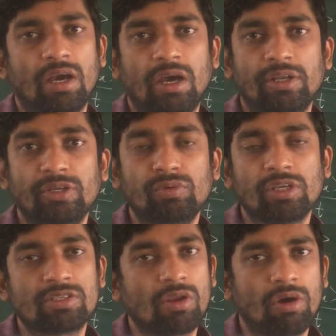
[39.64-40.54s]

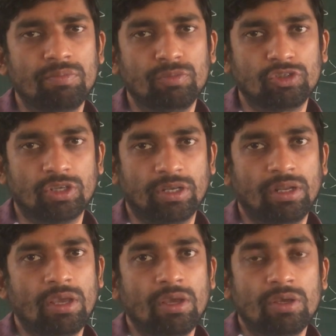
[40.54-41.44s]
Newton's law of motion.
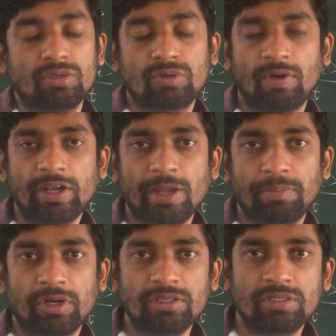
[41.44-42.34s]
So what
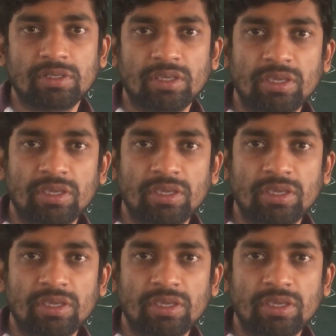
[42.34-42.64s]
happens